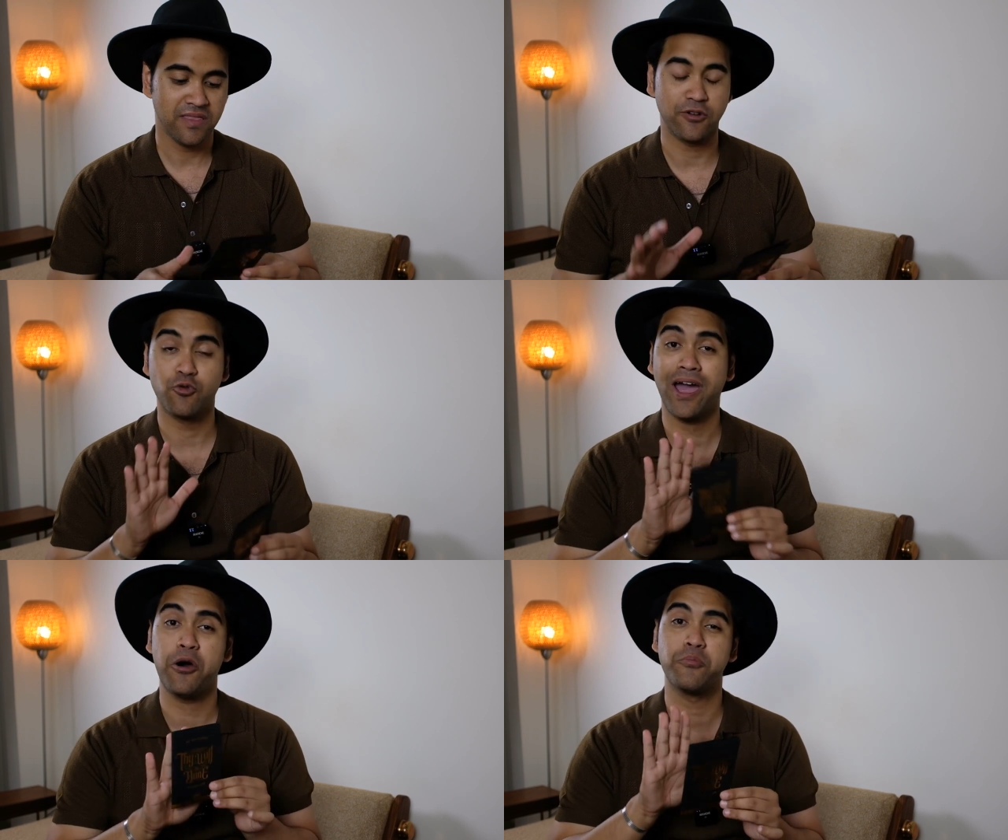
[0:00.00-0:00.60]
that will
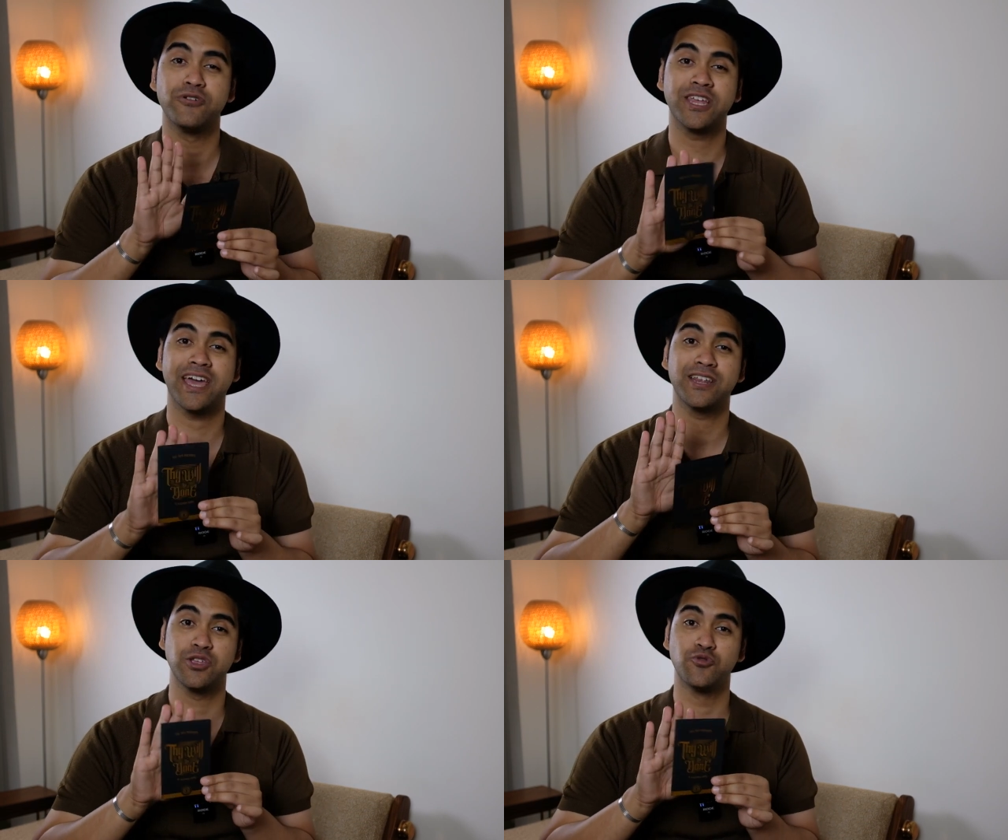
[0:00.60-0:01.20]
help
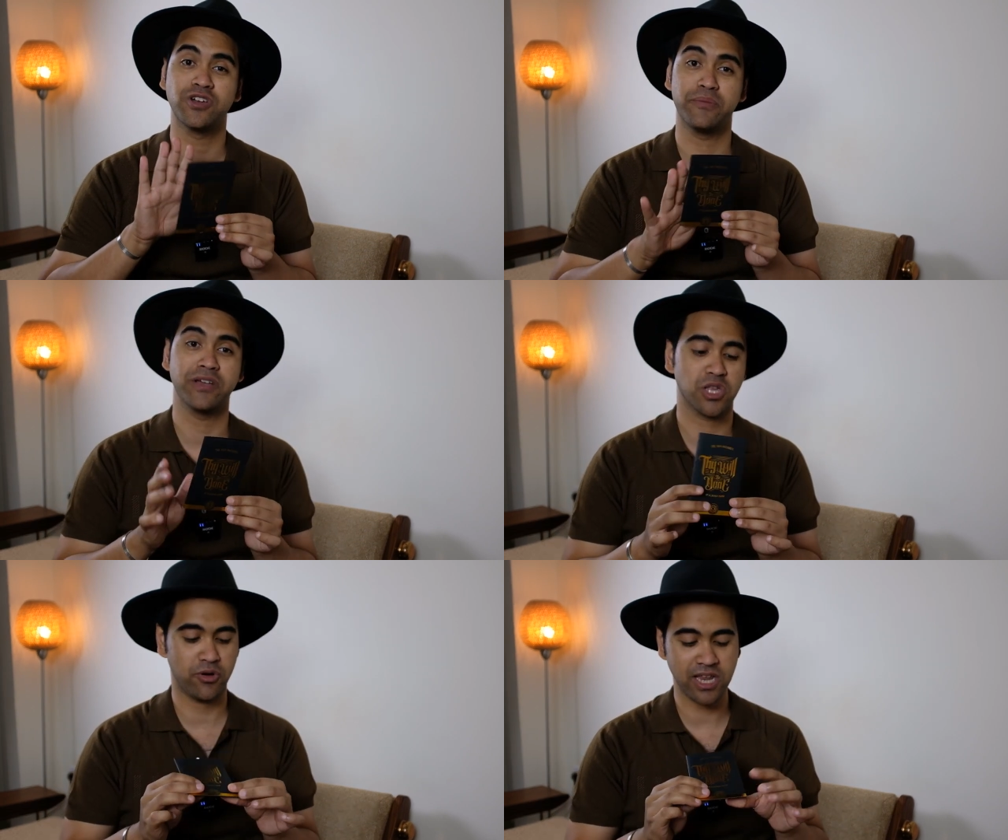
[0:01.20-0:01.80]
protect your gimmick.
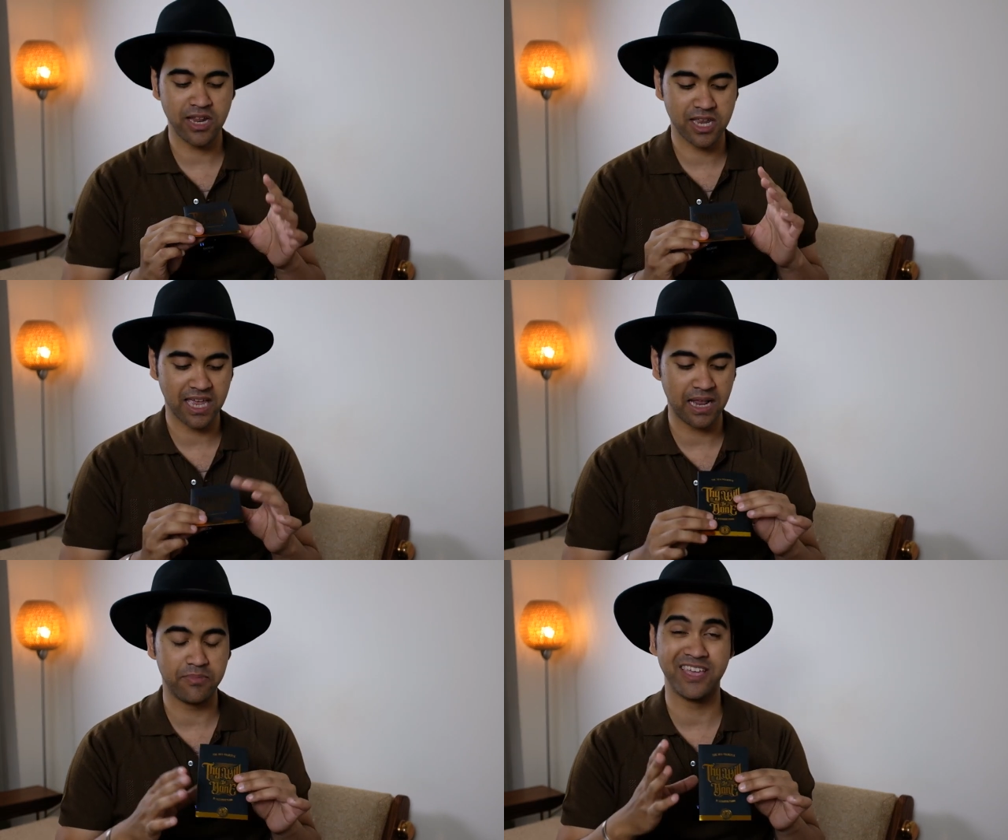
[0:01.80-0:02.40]
So I tend to
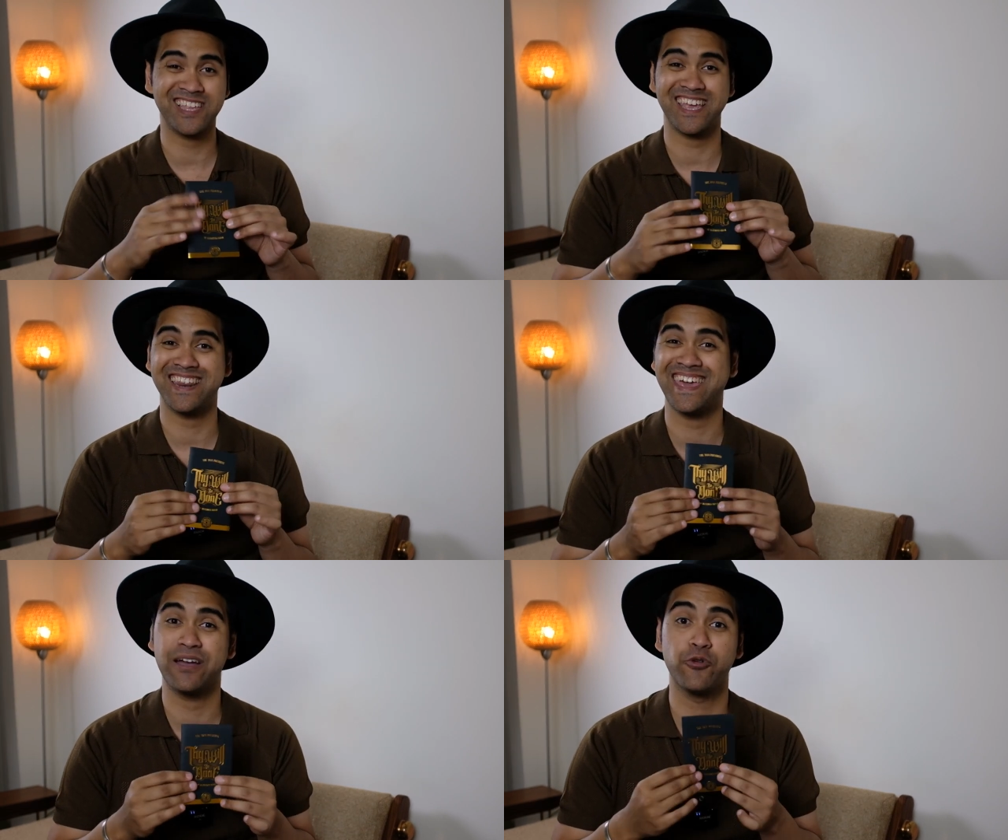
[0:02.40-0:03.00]
keep these in
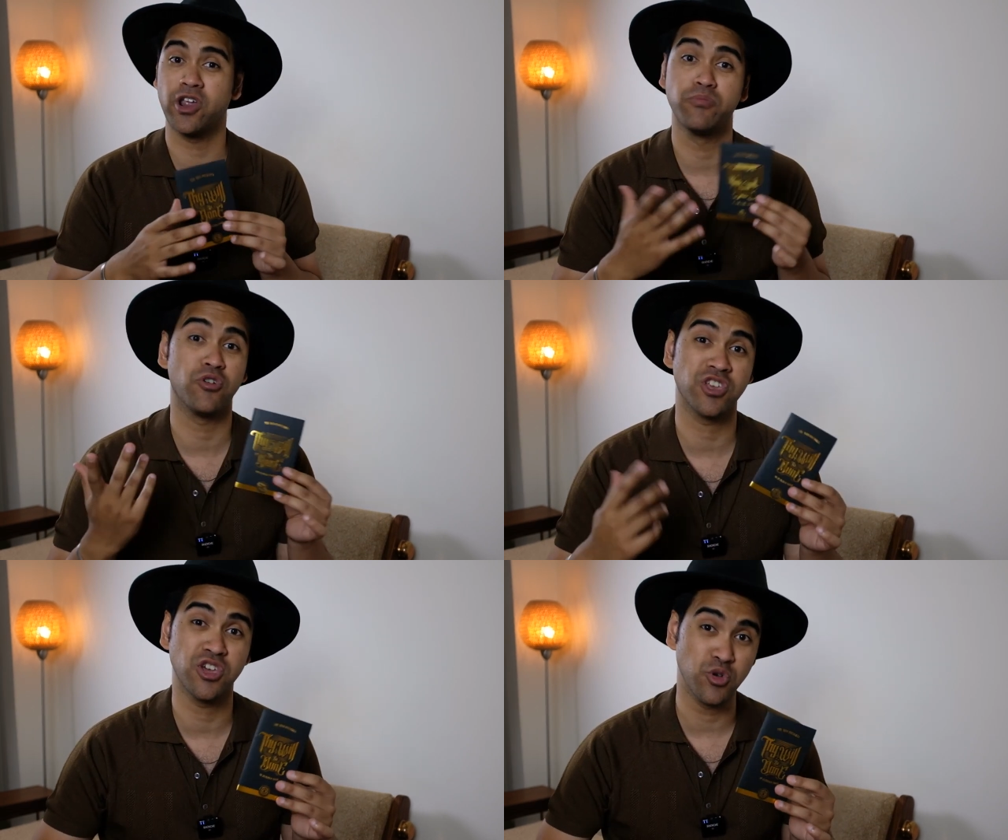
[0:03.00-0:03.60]
here when I'm
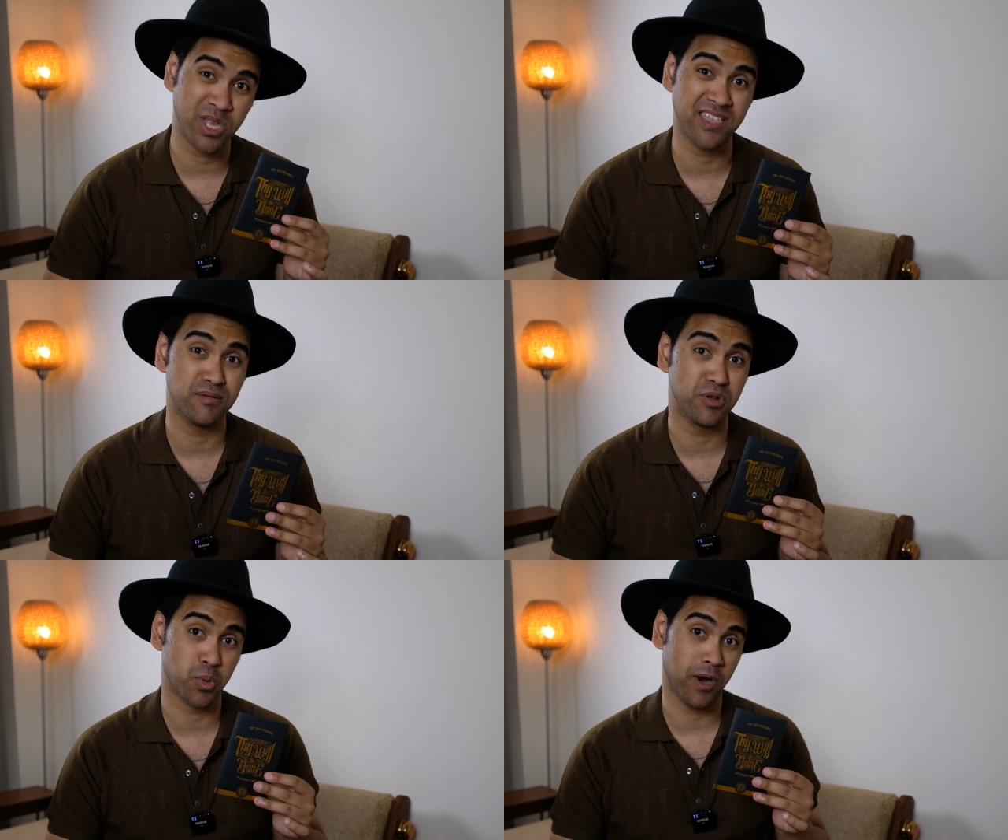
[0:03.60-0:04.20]
not using
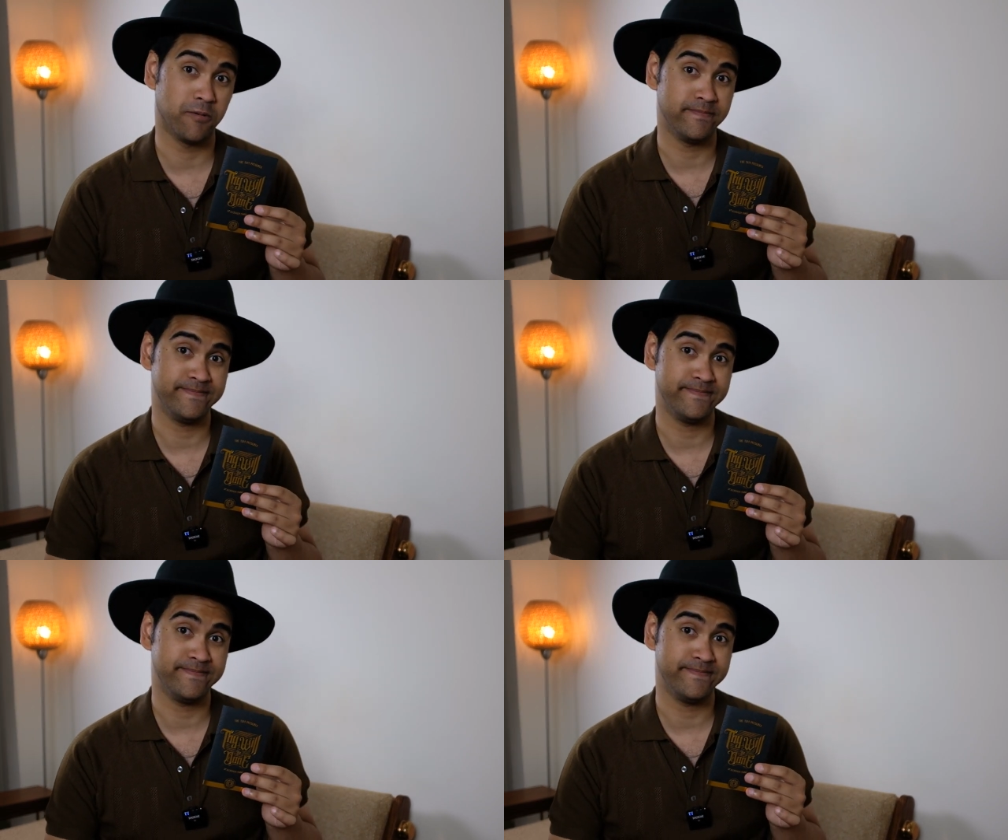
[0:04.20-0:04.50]
them as well.